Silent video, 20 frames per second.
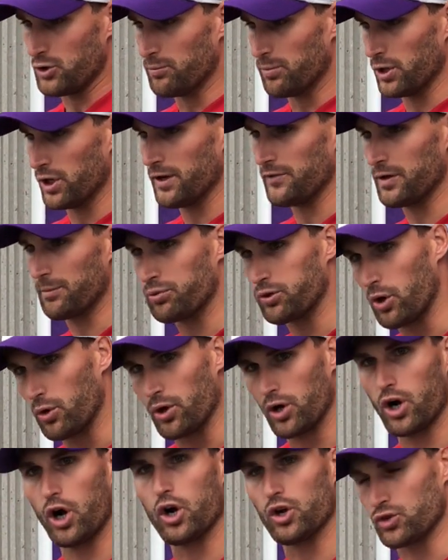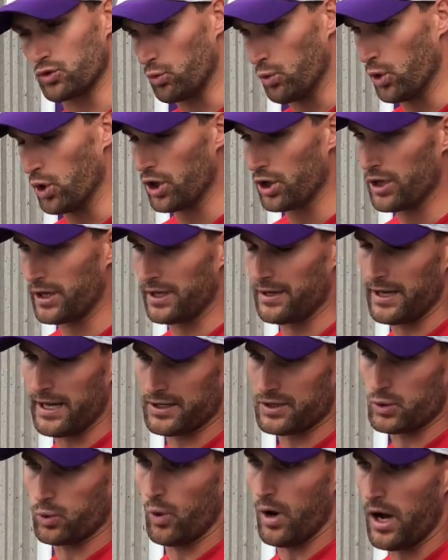do believe the protocols work, and
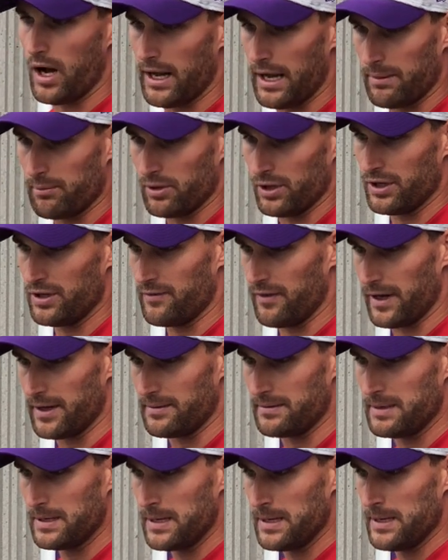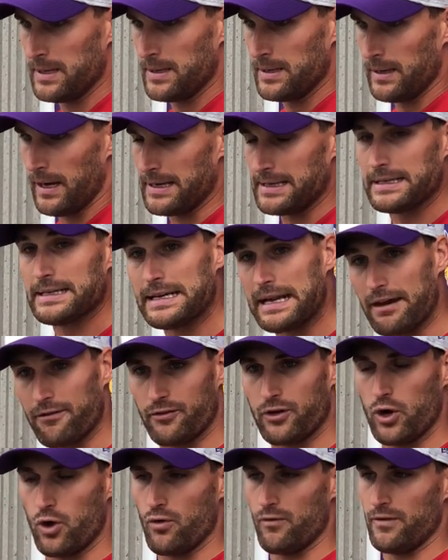that's why I believe I didn't have
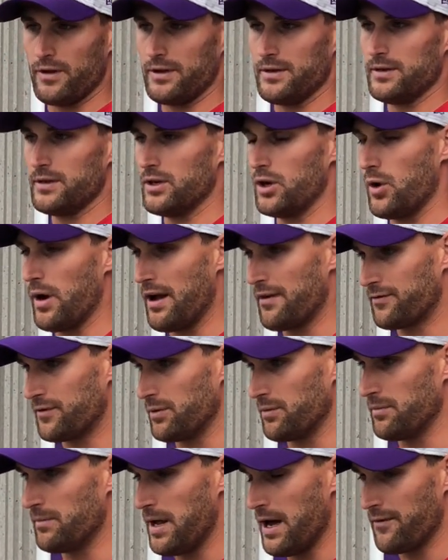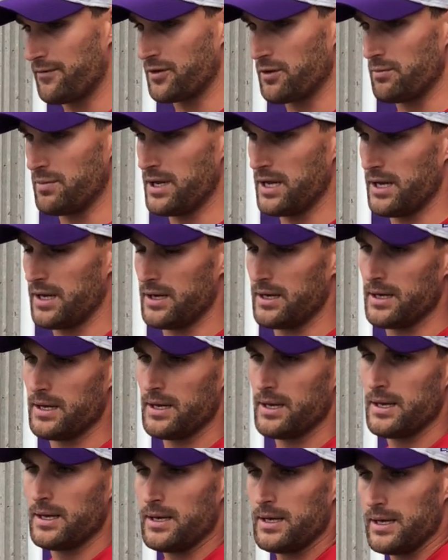COVID. After being
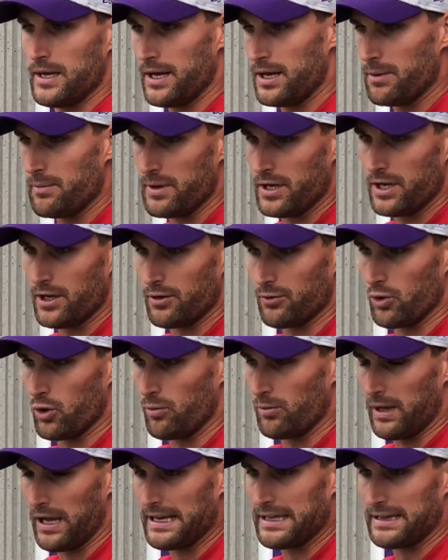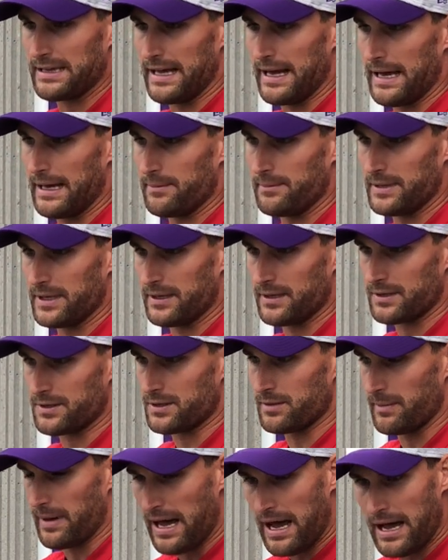in a meeting room like that, because
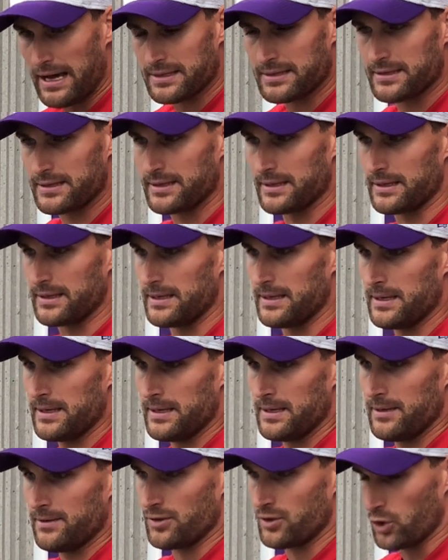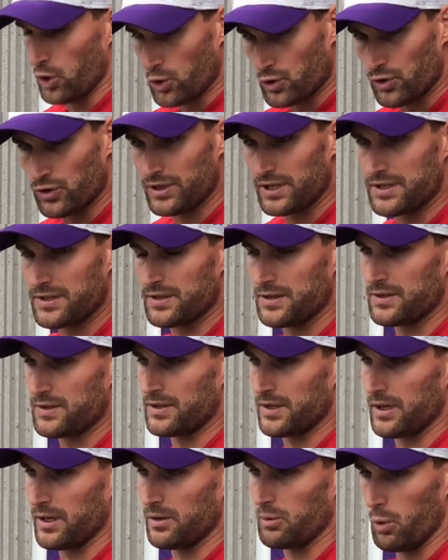the mask and the social
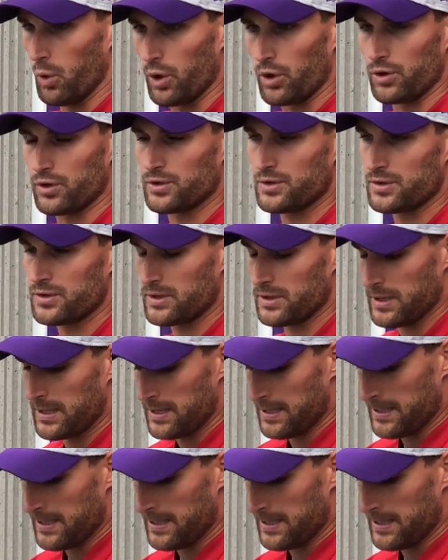distancing works.